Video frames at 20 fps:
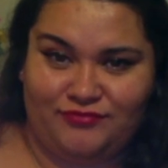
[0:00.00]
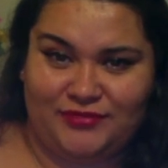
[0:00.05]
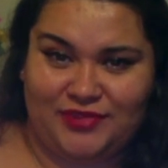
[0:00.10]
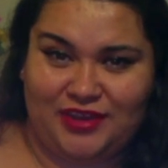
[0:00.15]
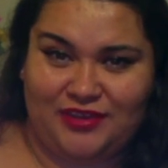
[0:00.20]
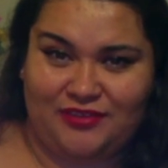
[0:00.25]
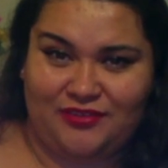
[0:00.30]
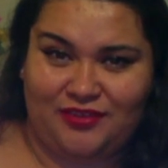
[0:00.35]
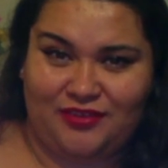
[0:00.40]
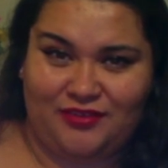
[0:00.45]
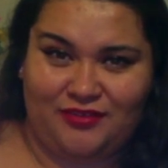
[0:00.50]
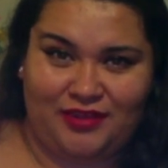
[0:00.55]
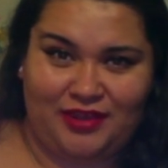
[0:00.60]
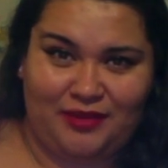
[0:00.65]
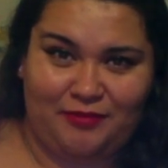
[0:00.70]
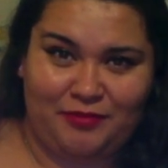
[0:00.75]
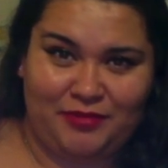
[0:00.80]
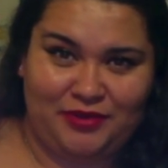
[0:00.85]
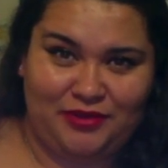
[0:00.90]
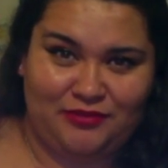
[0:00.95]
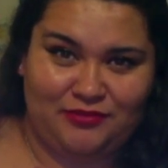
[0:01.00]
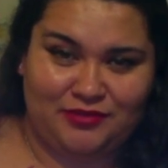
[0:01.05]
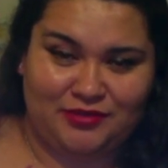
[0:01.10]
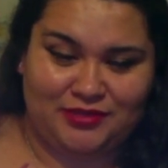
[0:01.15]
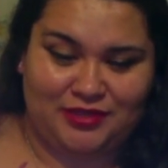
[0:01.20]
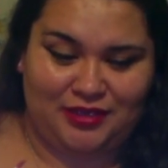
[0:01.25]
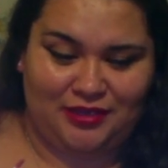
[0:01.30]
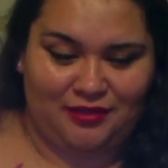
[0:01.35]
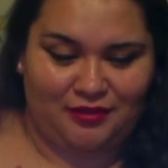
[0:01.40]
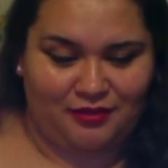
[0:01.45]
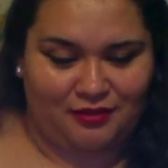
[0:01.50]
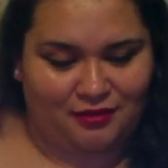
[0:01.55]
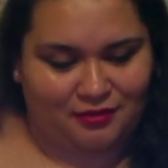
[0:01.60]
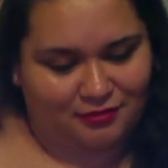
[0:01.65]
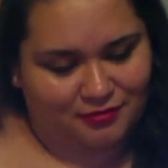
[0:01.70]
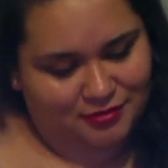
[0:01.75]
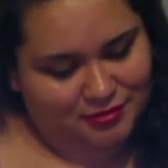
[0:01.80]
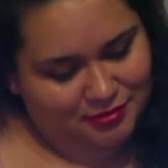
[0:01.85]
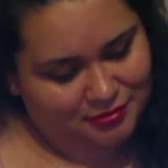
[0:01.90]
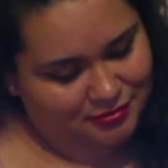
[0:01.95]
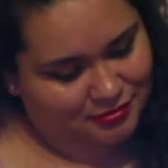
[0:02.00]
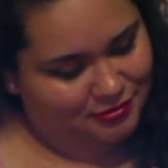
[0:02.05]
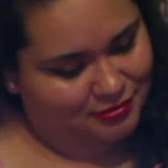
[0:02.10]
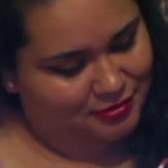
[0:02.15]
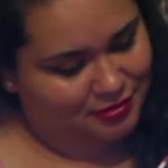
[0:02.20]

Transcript: Y'all know I don't like doing no sticky gloves.